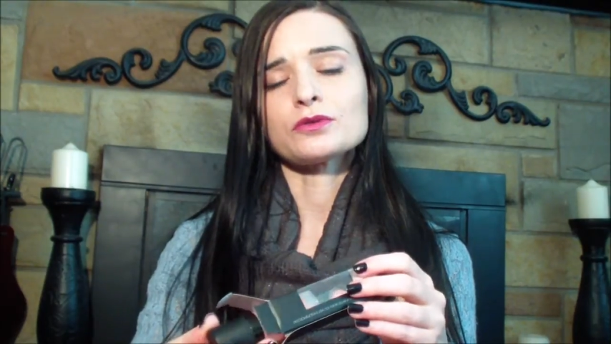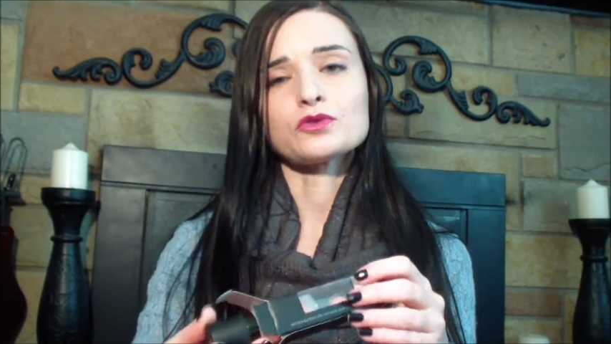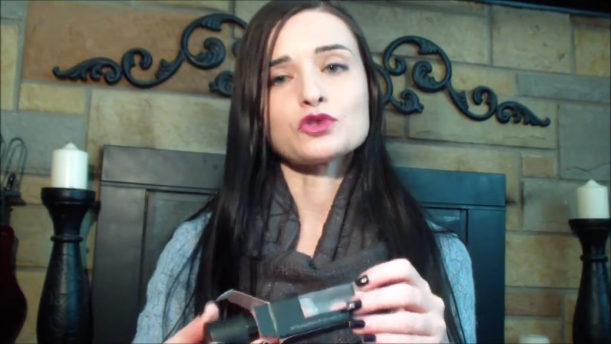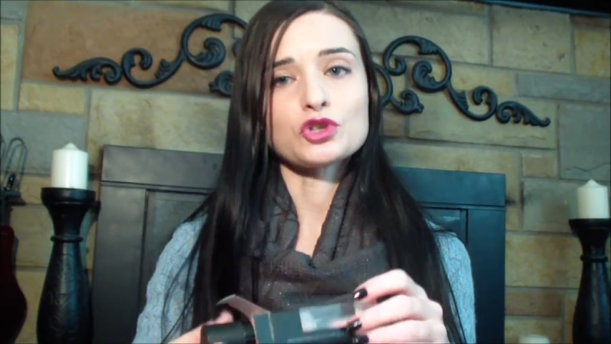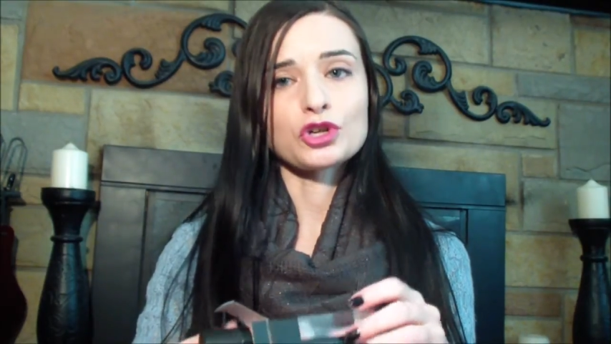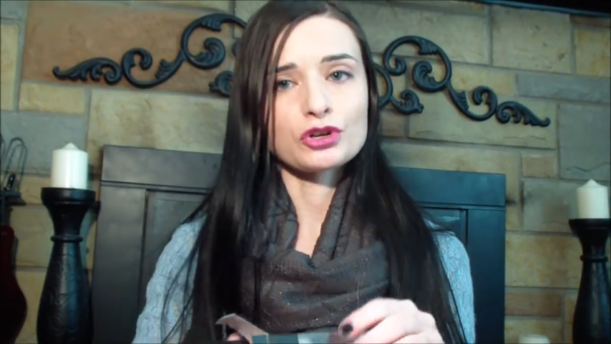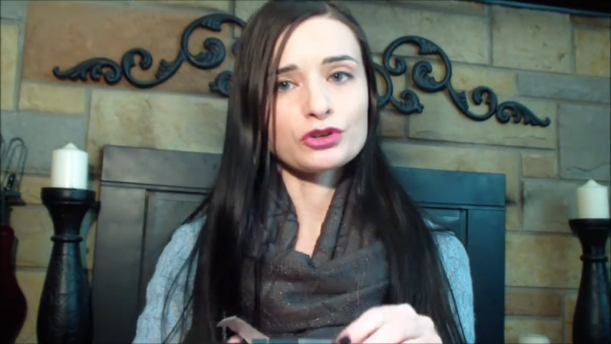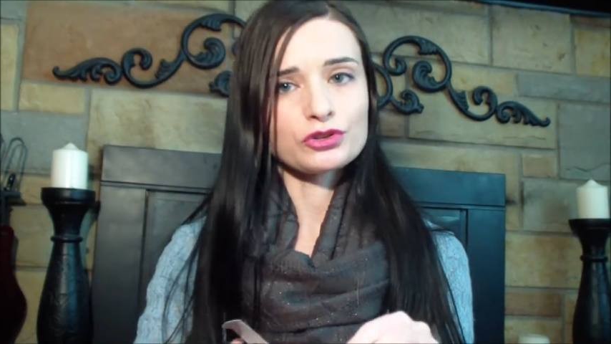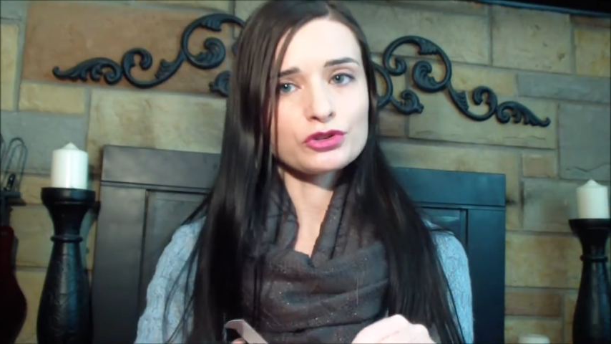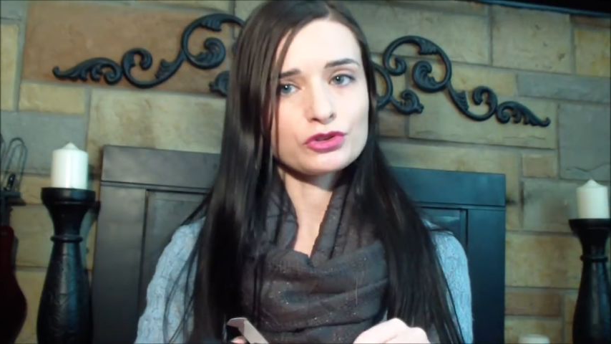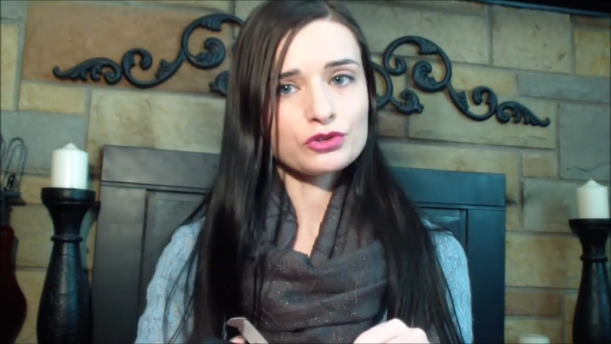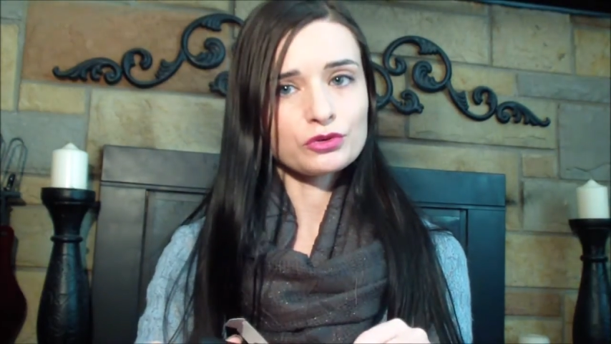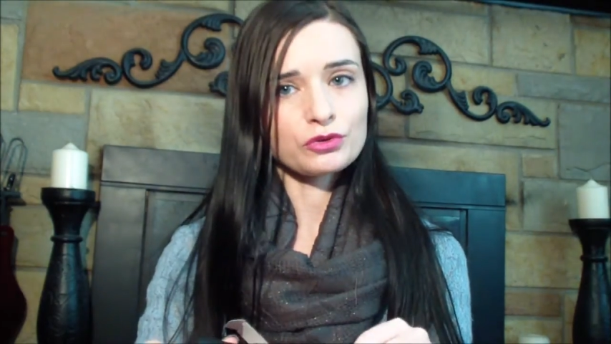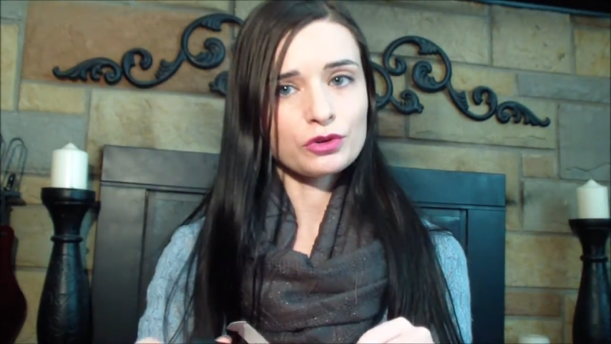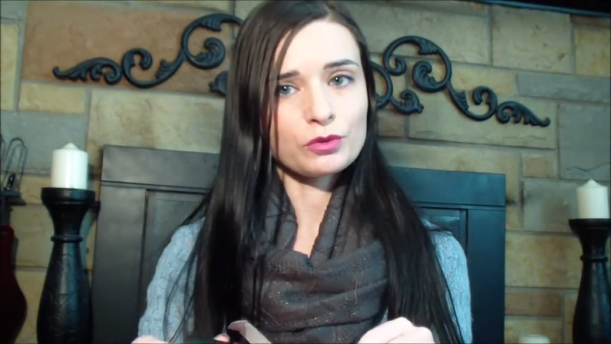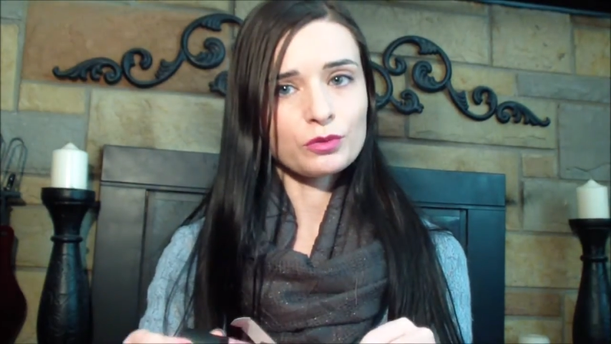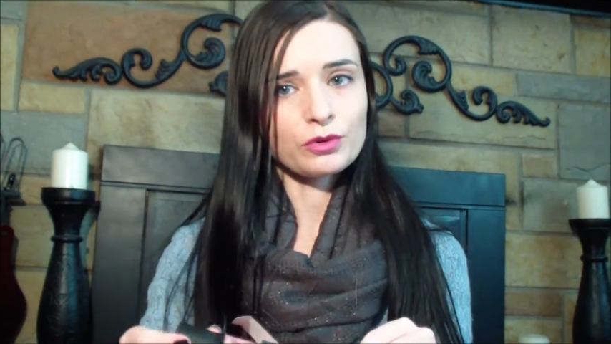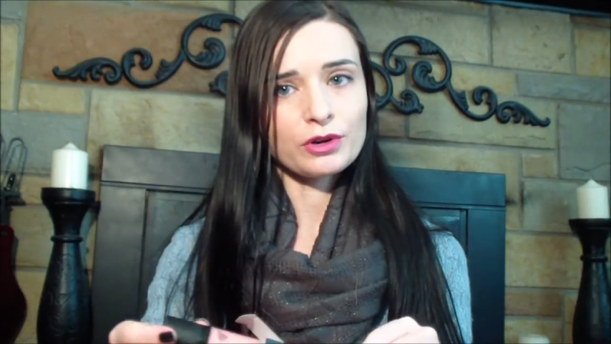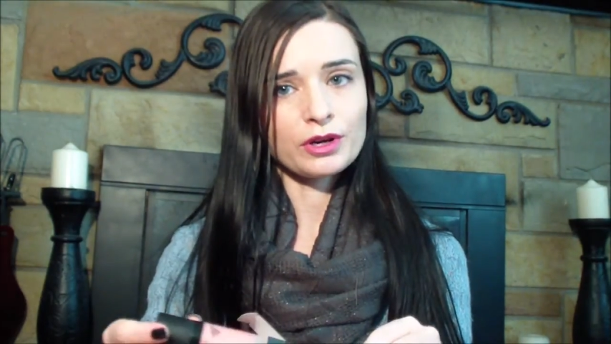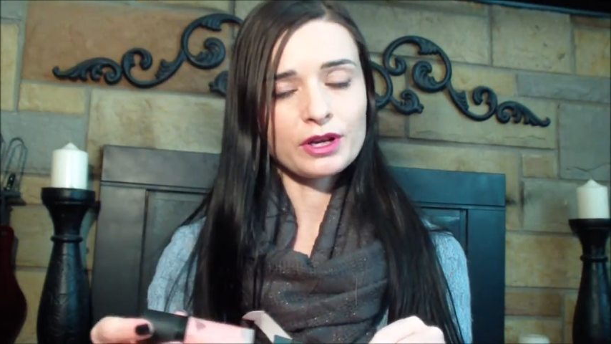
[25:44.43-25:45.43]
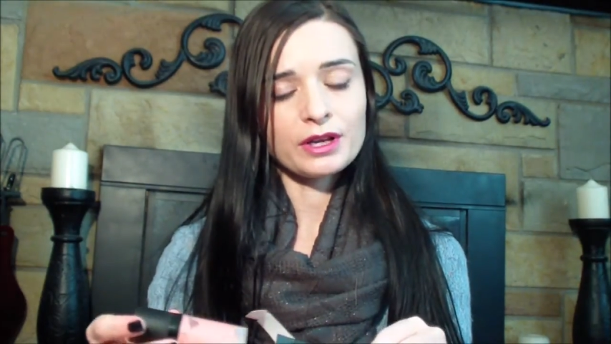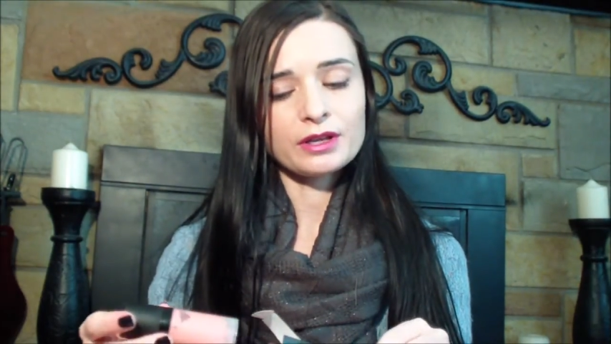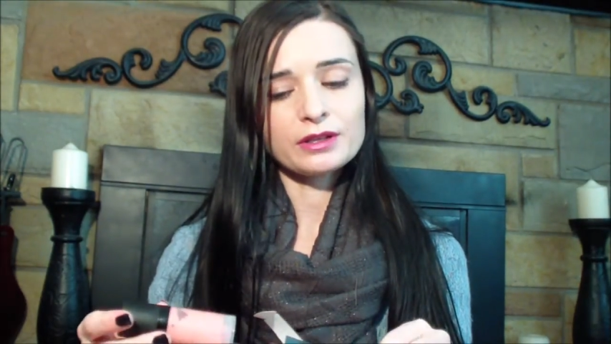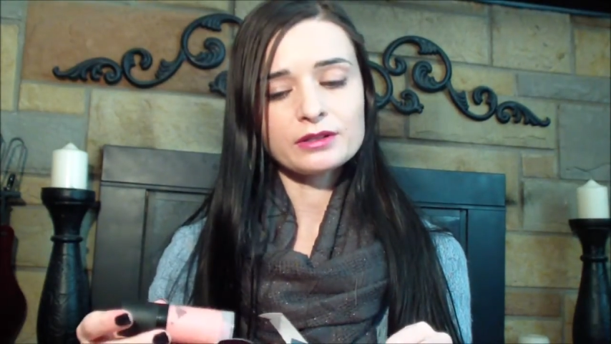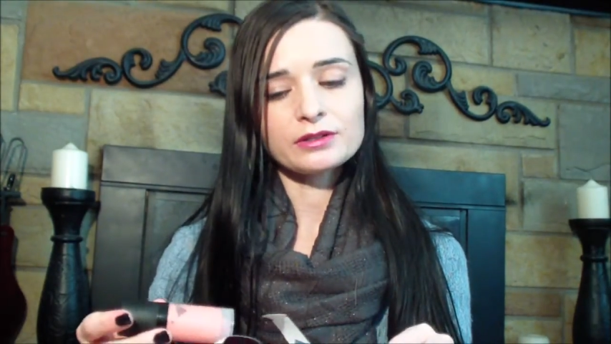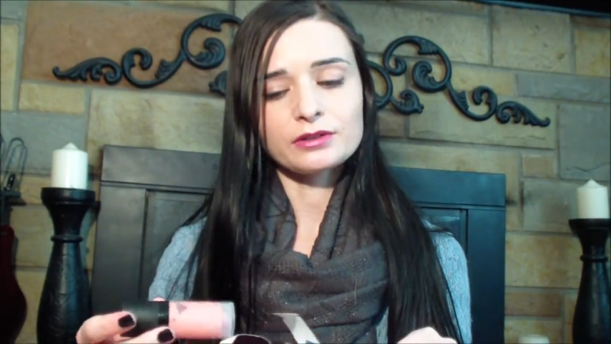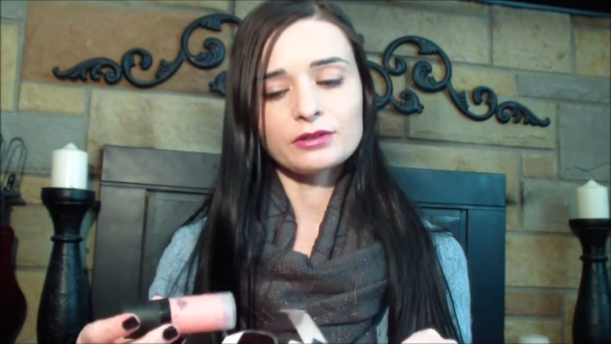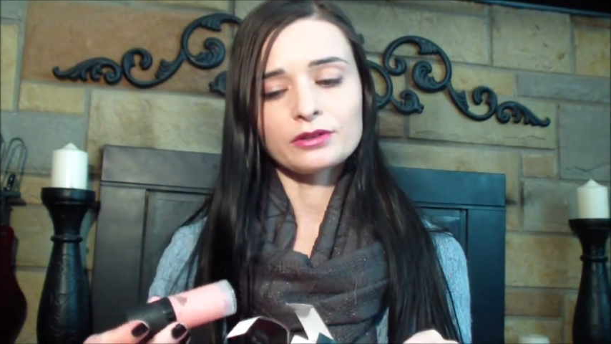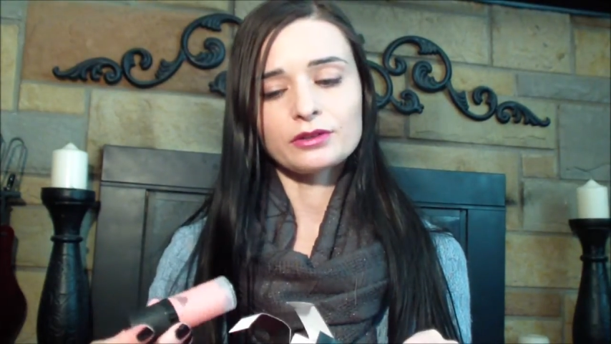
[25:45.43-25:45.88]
of drugstore brand,